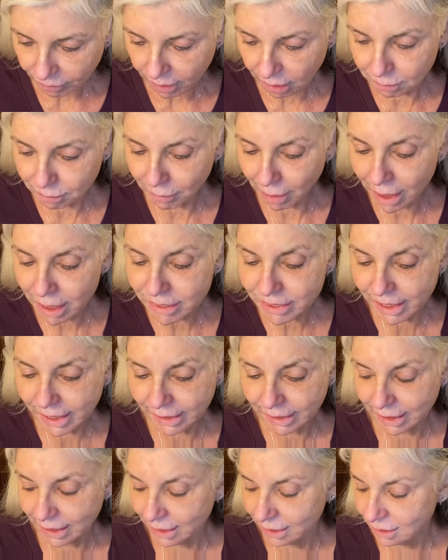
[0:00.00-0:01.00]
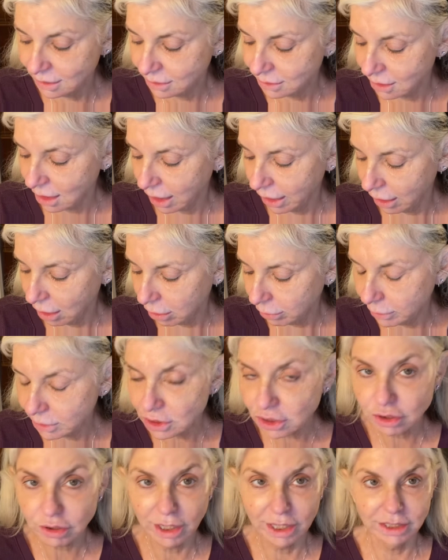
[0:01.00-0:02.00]
My thing is I always
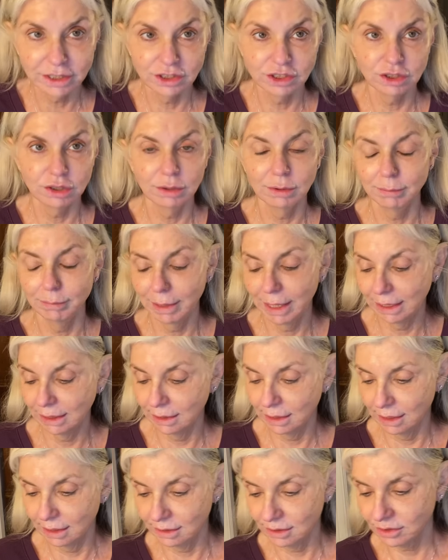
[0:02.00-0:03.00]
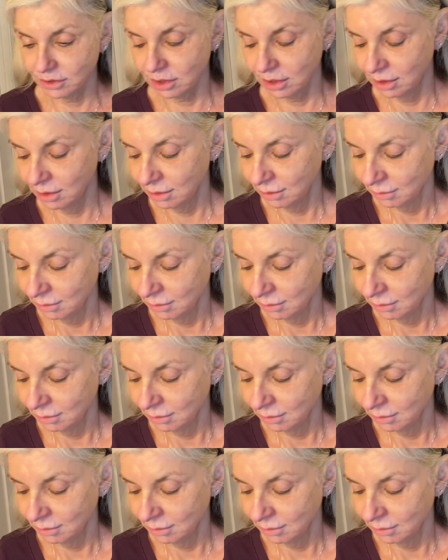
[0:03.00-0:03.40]
try to do a maintenance.